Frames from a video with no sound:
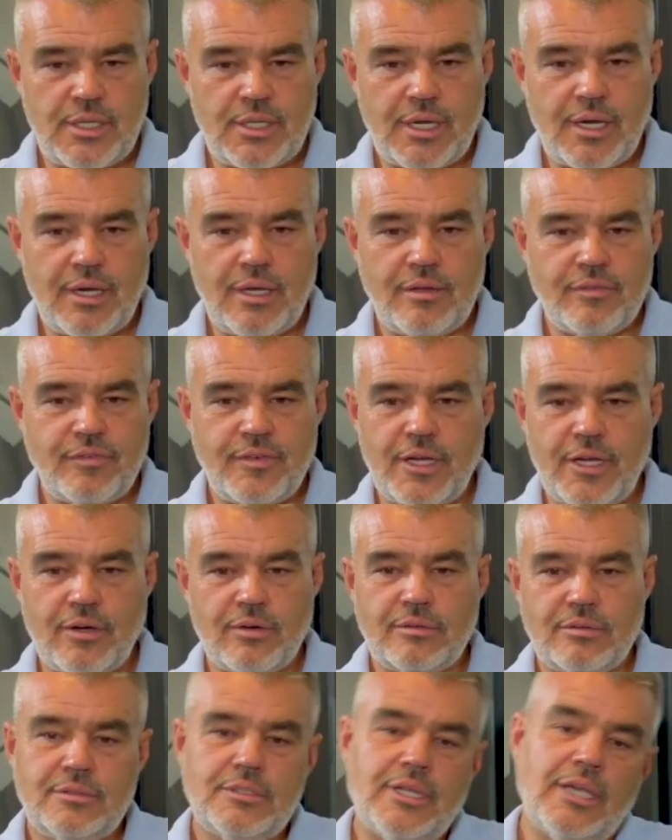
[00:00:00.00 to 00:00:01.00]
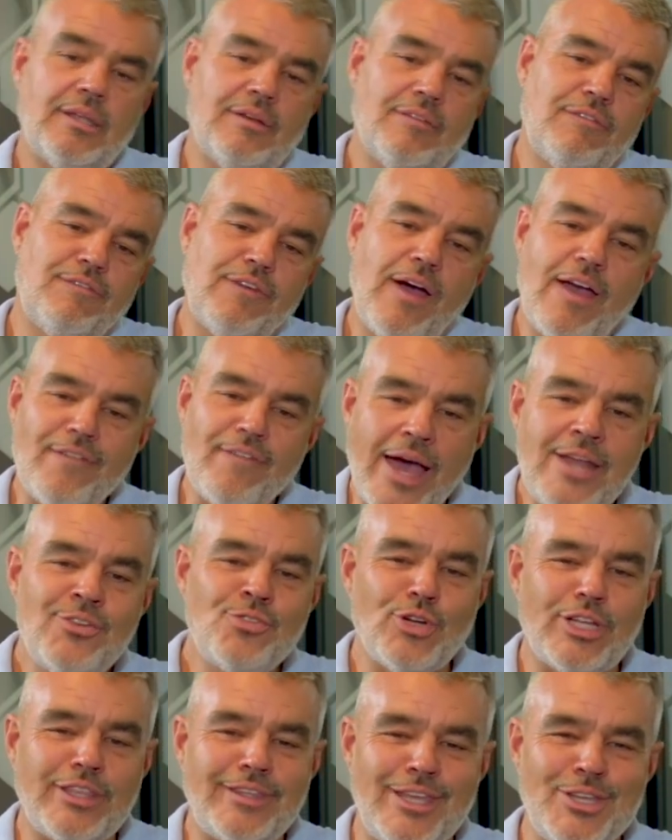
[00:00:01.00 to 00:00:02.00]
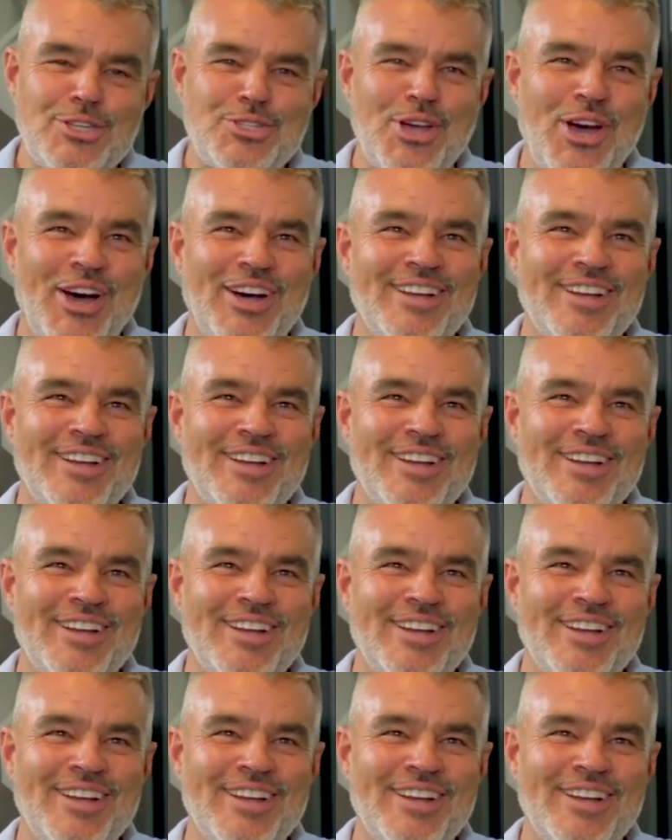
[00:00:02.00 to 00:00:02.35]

that I have now 500 things to